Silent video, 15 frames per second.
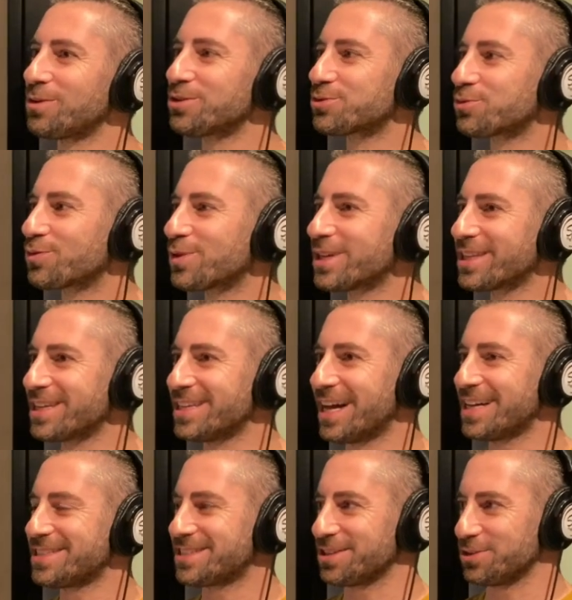Well, it was really
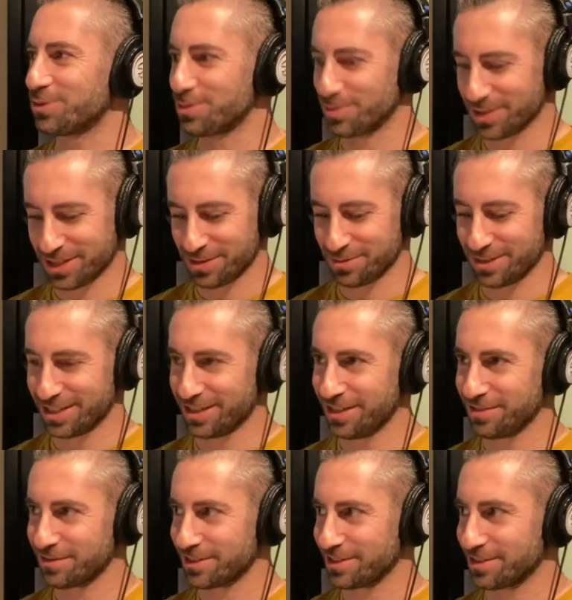nice that you were bringing me
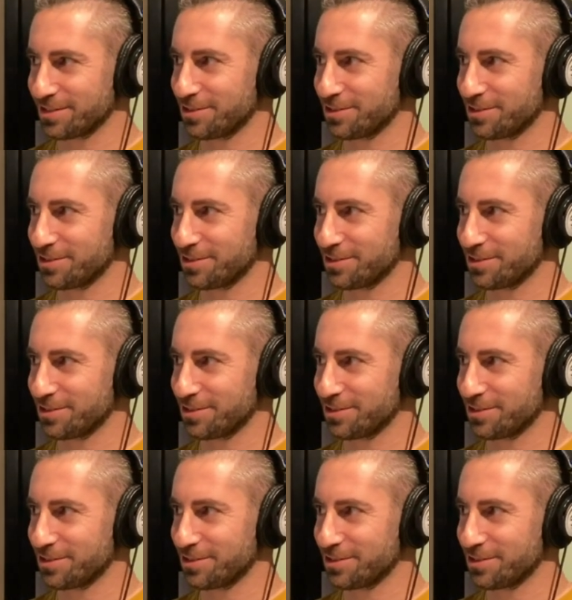coffee this whole